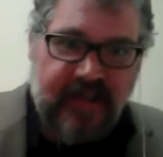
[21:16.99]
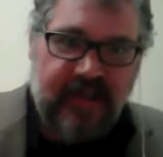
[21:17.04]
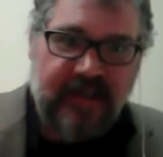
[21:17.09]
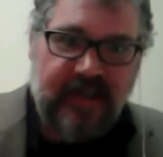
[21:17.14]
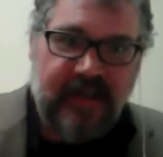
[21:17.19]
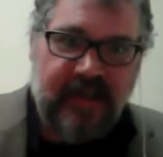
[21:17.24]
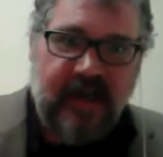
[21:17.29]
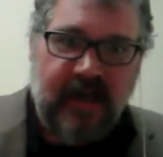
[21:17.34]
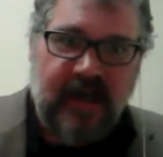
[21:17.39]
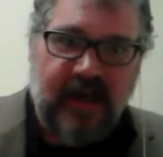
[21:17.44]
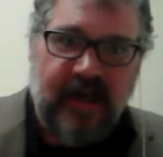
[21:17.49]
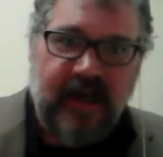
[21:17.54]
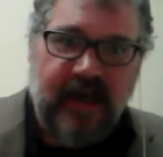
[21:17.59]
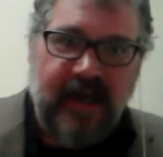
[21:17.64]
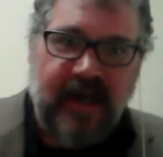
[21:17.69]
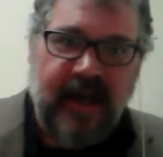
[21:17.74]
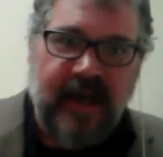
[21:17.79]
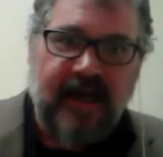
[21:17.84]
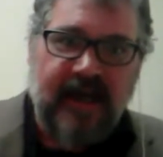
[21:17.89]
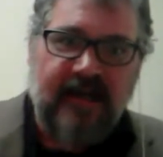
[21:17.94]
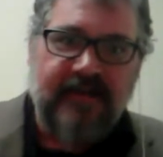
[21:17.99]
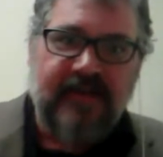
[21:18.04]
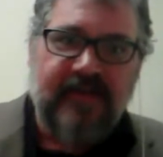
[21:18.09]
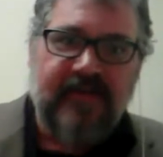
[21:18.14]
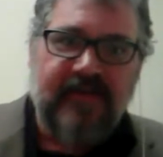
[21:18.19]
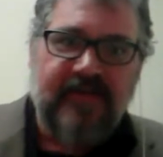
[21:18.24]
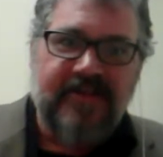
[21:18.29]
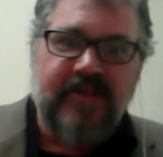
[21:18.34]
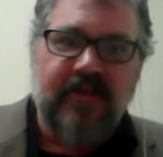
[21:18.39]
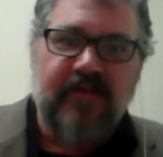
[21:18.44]
And
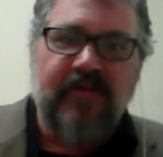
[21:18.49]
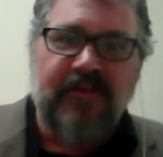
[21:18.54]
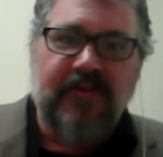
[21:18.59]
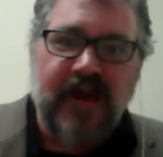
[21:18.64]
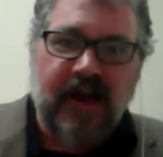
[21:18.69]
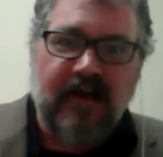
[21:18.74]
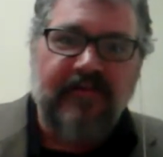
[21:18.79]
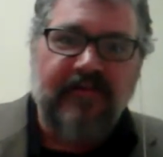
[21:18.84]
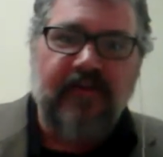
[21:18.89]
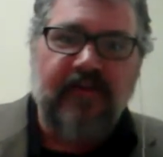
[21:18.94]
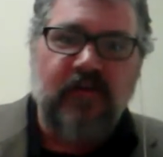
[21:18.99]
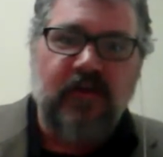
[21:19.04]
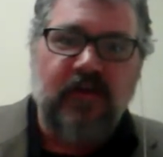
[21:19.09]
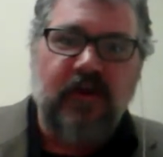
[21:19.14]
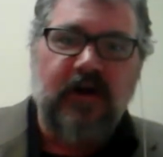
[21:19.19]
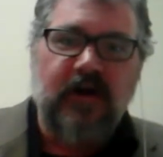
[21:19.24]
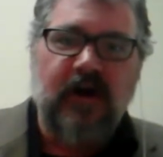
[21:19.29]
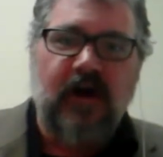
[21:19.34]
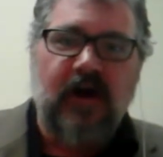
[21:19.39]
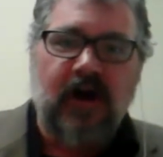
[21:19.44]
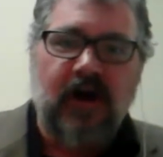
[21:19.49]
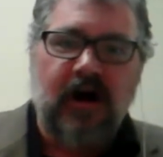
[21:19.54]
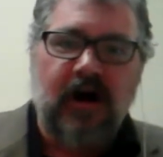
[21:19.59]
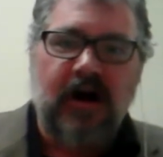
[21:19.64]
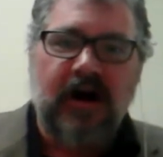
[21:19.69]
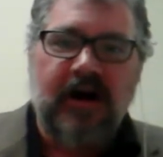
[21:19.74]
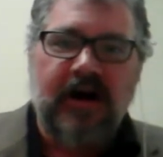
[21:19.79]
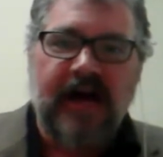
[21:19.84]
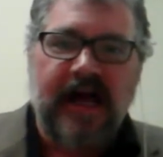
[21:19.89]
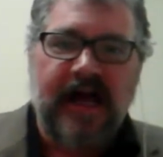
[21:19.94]
so therefore
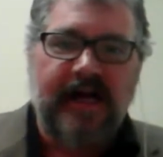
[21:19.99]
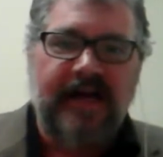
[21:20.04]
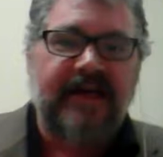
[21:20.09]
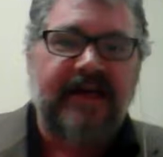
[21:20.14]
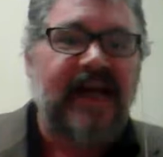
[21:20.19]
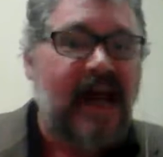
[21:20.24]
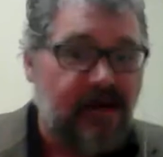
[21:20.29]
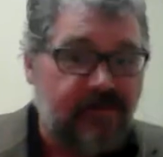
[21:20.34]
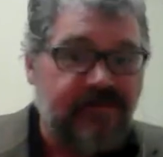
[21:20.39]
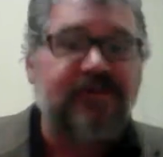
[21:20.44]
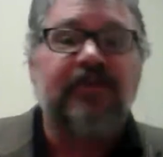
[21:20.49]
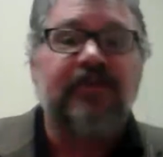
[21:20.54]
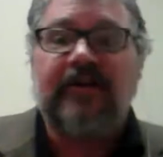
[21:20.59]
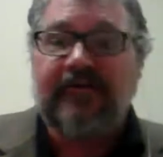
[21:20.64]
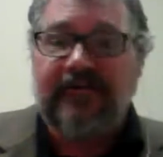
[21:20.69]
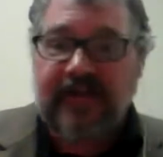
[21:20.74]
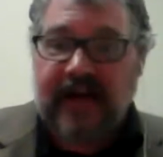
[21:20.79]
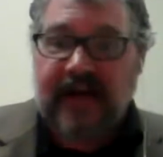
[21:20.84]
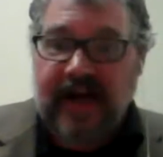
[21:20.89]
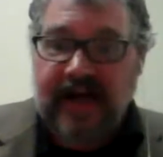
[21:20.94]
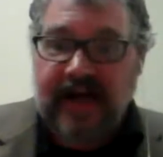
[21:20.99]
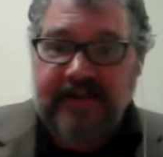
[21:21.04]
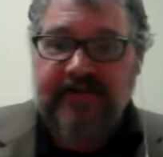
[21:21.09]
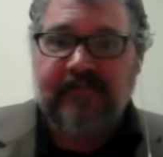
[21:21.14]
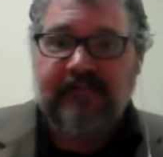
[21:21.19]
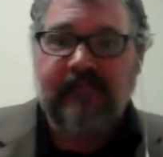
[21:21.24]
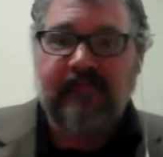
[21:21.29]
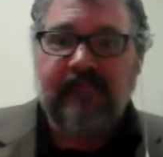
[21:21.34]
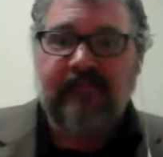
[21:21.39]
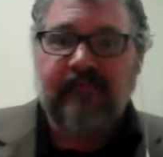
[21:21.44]
are a counter effect
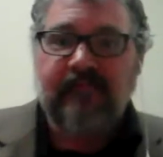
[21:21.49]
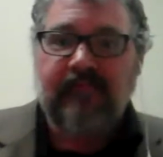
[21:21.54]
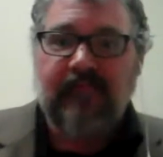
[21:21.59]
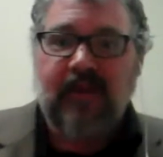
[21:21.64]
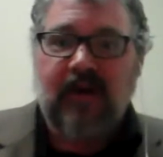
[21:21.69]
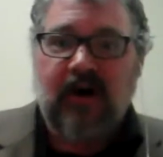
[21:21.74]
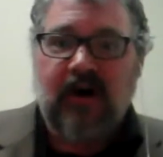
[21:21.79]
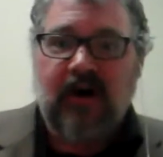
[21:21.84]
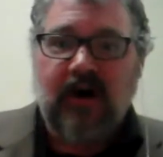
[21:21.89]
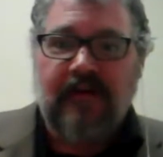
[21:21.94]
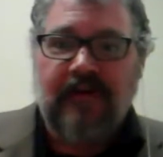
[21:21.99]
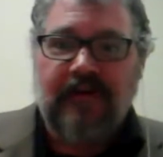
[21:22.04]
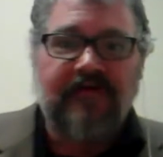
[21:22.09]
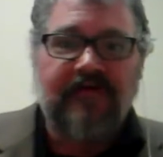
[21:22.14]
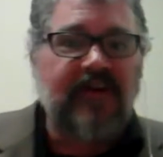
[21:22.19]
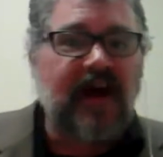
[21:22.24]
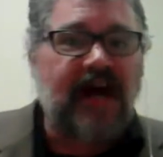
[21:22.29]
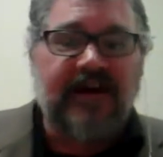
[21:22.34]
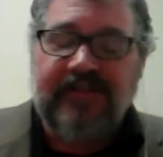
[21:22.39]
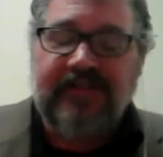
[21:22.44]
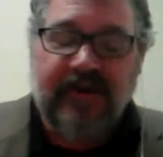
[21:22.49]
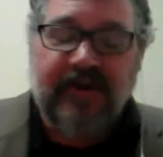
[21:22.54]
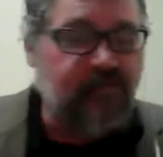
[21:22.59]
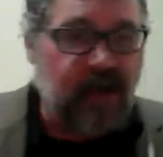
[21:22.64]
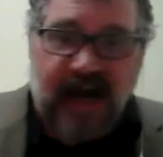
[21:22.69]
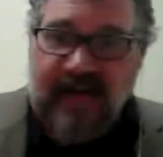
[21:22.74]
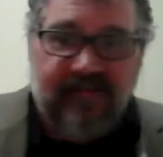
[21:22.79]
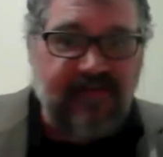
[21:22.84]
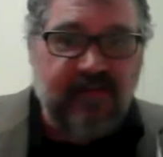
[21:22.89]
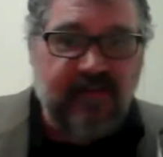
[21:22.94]
on the fact that
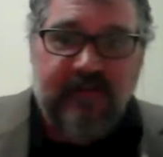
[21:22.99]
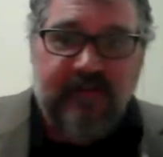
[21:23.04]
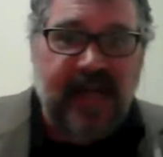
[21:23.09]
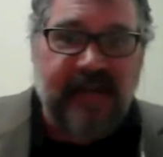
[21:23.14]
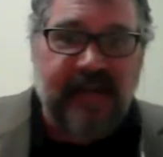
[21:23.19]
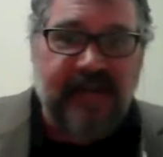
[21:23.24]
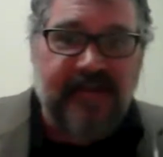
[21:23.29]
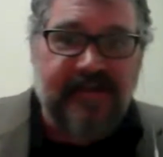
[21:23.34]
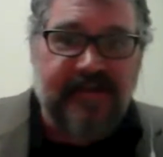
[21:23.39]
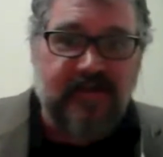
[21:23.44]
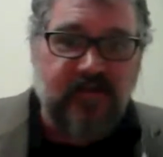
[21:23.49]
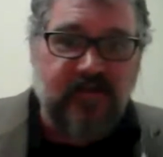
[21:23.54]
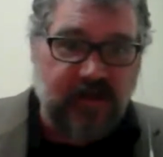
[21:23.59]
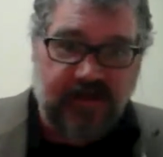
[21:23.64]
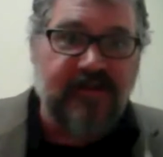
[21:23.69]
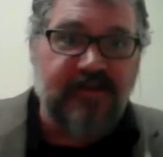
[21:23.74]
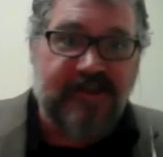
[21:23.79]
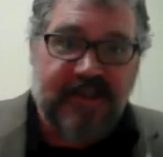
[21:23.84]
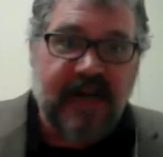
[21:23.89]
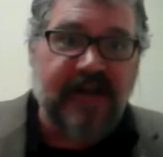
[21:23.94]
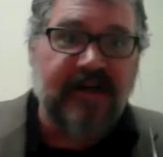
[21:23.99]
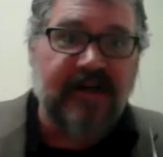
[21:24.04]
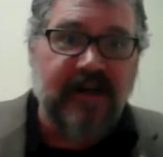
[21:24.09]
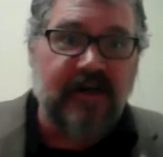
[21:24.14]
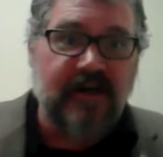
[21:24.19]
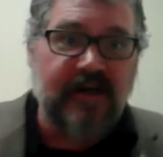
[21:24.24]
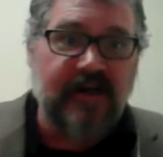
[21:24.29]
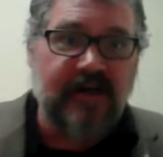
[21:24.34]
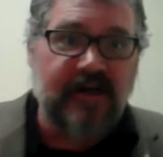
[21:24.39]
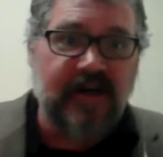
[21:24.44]
private banks, when there's
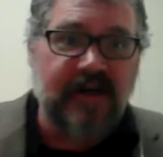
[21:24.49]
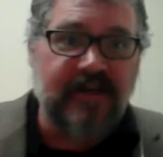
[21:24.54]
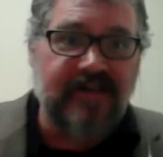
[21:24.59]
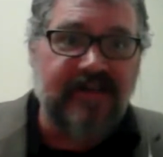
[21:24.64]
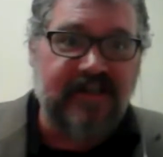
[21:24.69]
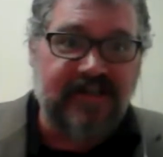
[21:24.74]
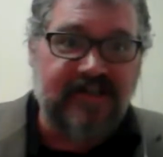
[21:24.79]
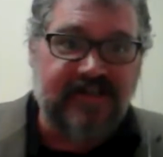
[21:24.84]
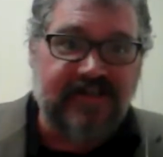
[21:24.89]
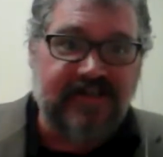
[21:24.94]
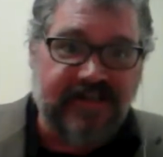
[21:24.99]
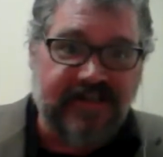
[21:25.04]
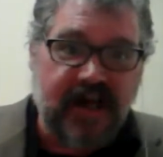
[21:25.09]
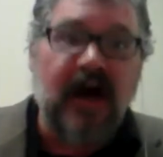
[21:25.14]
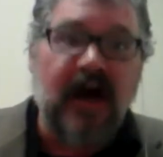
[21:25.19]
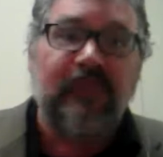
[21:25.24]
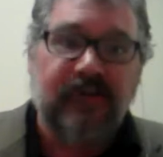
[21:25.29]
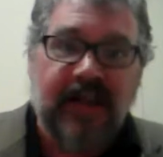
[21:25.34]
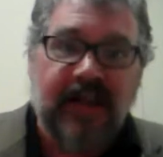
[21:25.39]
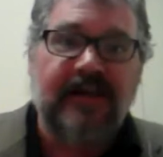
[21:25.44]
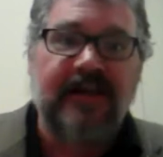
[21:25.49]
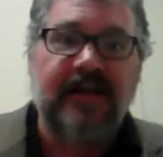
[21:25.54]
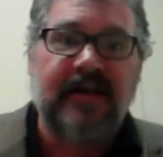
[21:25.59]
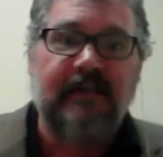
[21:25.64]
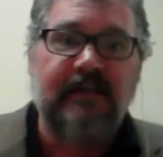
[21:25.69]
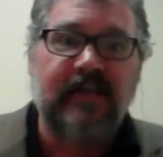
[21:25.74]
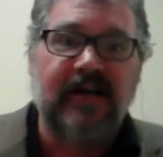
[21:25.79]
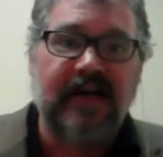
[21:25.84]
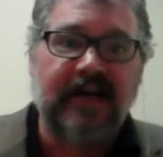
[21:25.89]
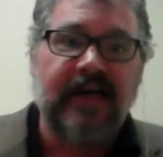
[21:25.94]
economic crises, stop lending
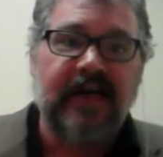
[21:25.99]
money.